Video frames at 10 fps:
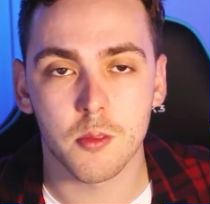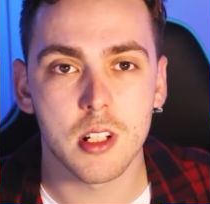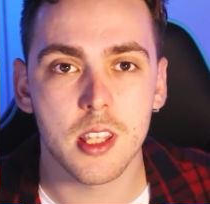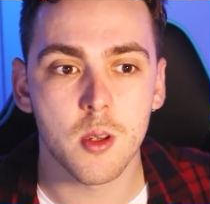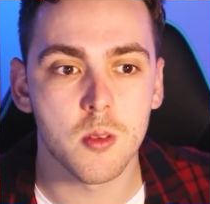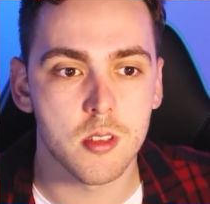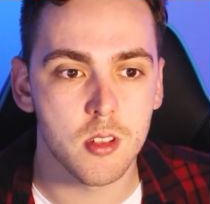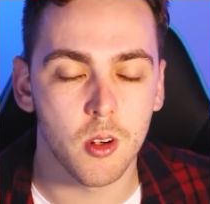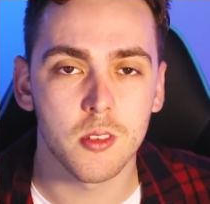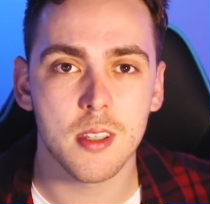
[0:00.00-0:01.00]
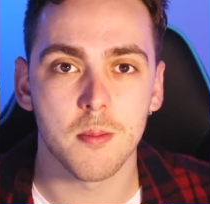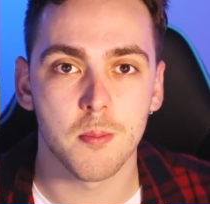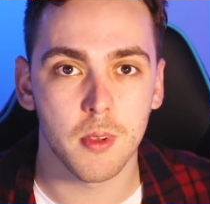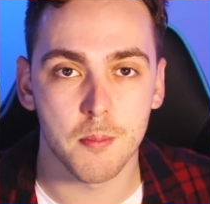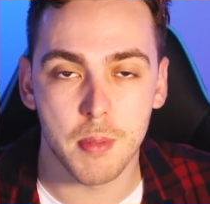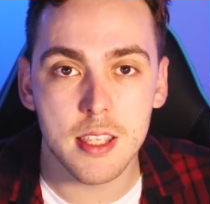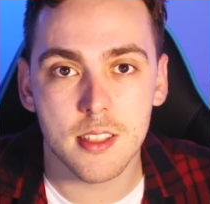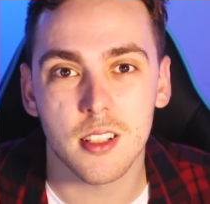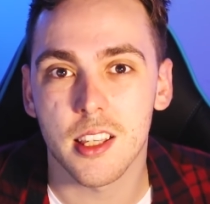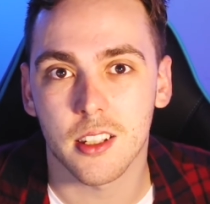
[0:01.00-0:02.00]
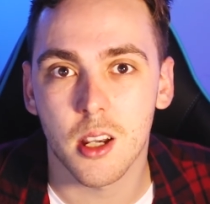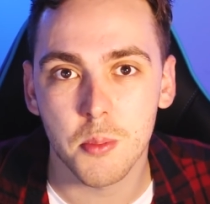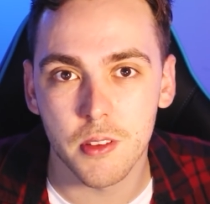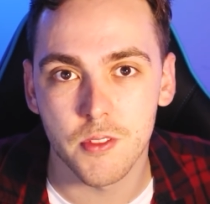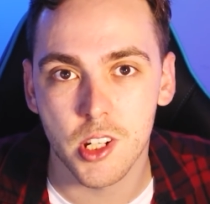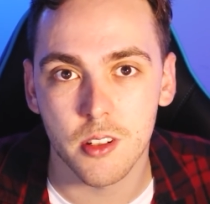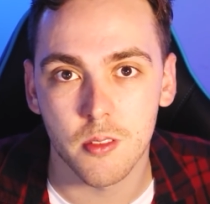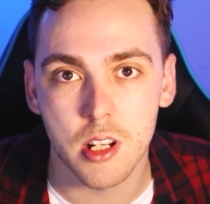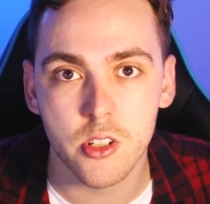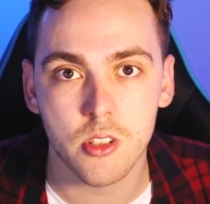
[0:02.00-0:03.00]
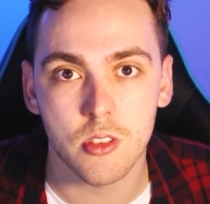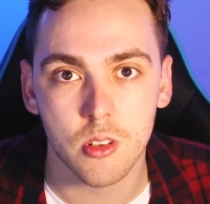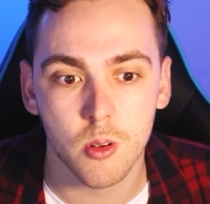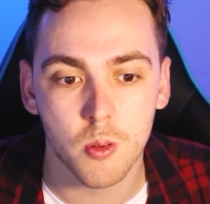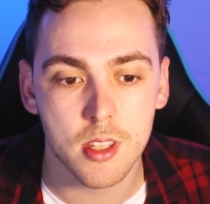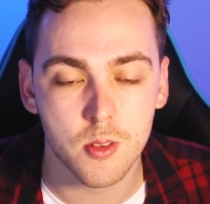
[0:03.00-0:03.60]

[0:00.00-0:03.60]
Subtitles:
Like, really, it was only basically a couple of generations ago.